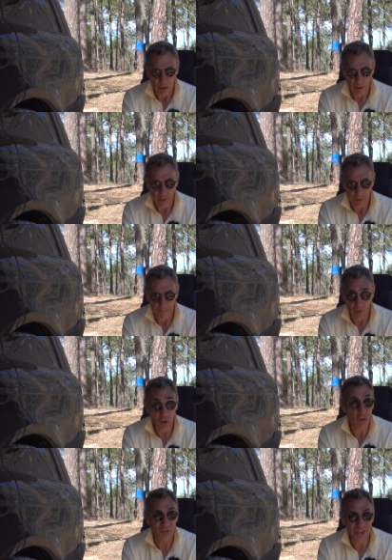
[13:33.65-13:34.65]
the
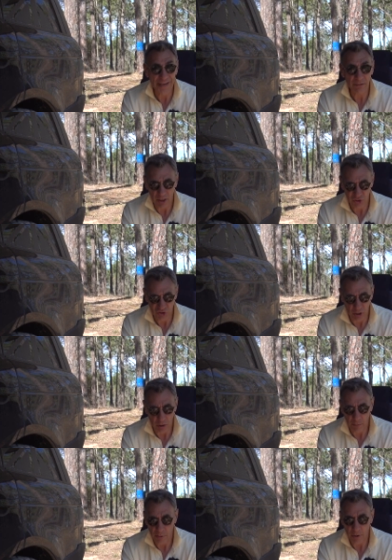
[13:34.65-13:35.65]
cot tent, a
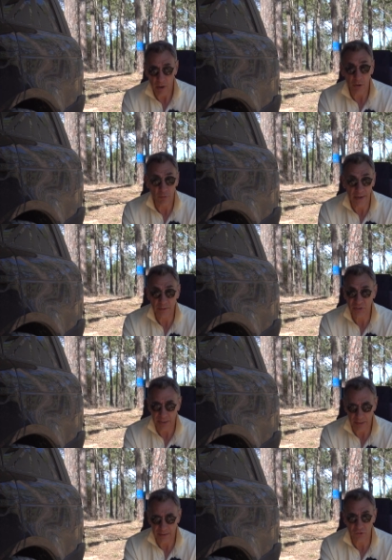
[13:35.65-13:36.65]
tarp, a ground
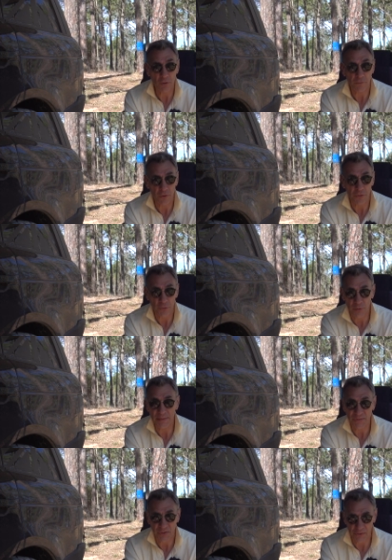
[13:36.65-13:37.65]
tent, is look for a
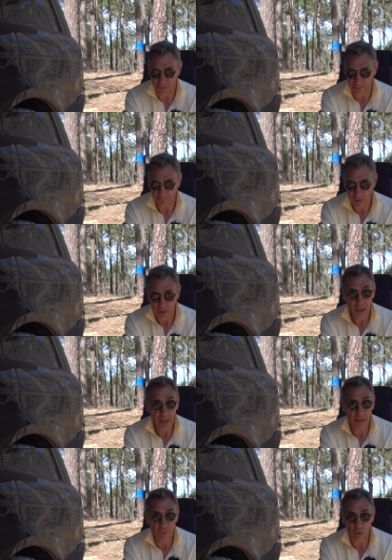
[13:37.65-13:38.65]
3-season.
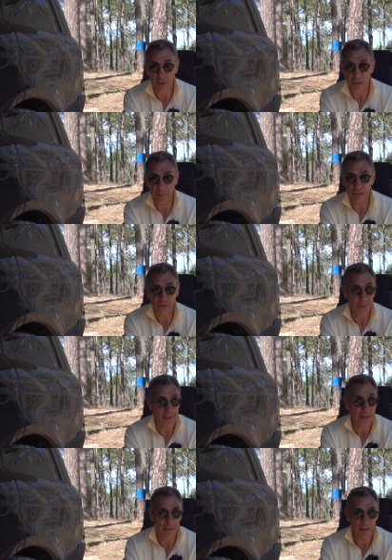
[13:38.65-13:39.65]
If you're going to be
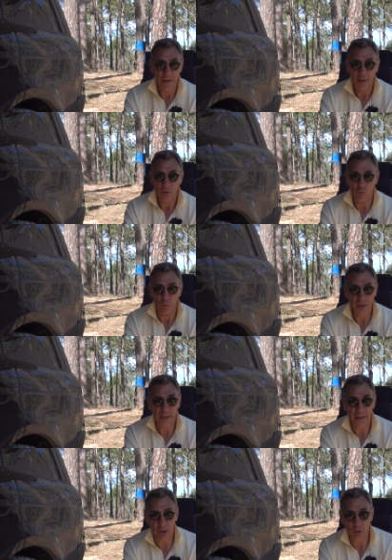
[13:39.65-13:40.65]
doing
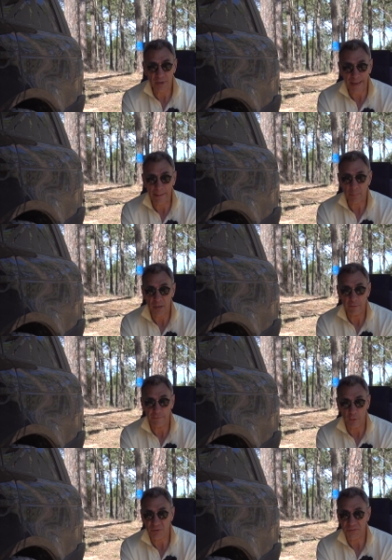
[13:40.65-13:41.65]
really cold camping,
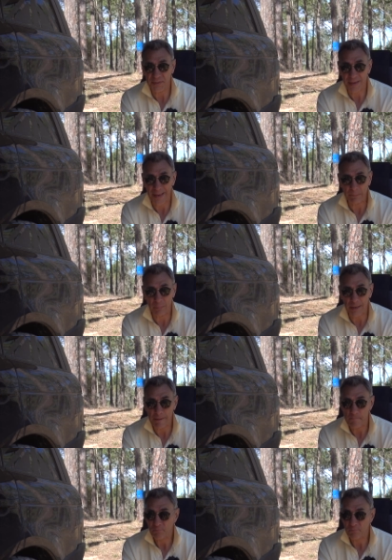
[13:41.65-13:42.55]
4-season camping,